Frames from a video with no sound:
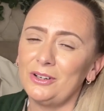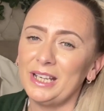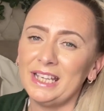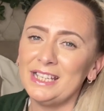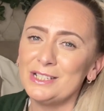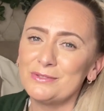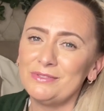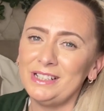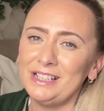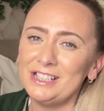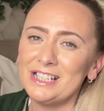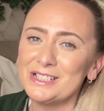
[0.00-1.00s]
it
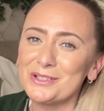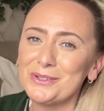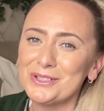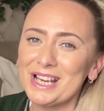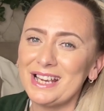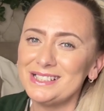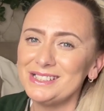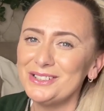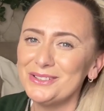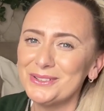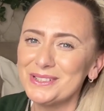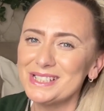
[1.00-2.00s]
is a good idea
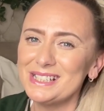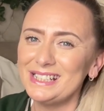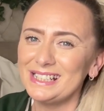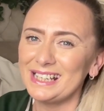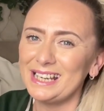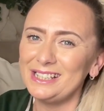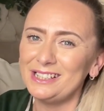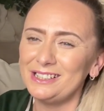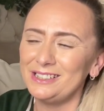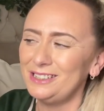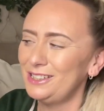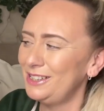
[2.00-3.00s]
though, isn't it?
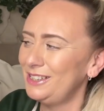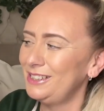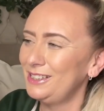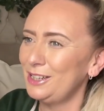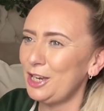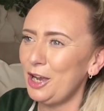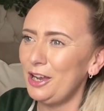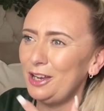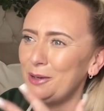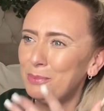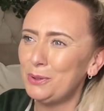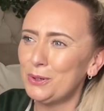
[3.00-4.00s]
Getting a
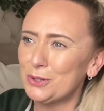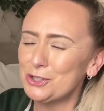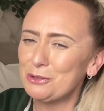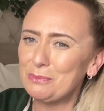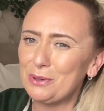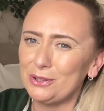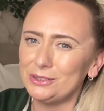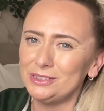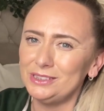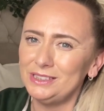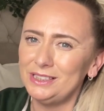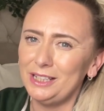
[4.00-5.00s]
portion
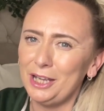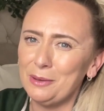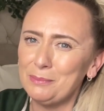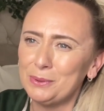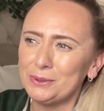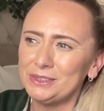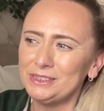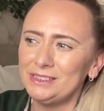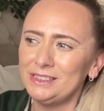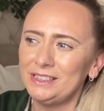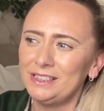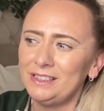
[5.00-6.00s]
bottle and putting
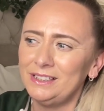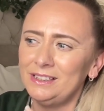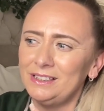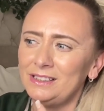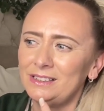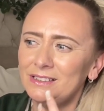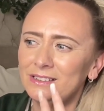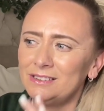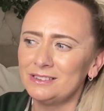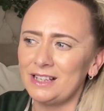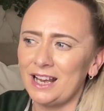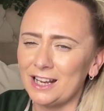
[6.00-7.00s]

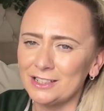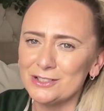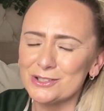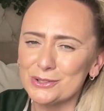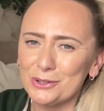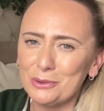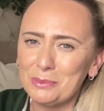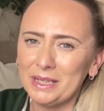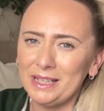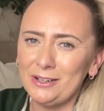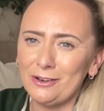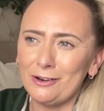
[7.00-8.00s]
hand soap
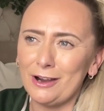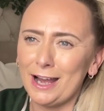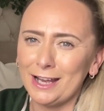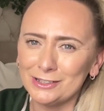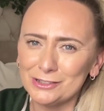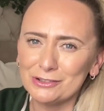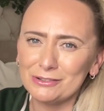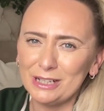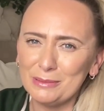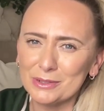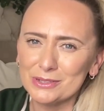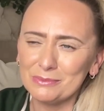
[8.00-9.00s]
in or hand cream
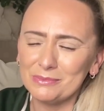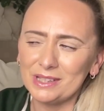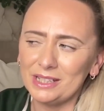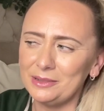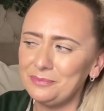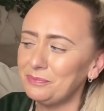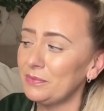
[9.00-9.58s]
or something.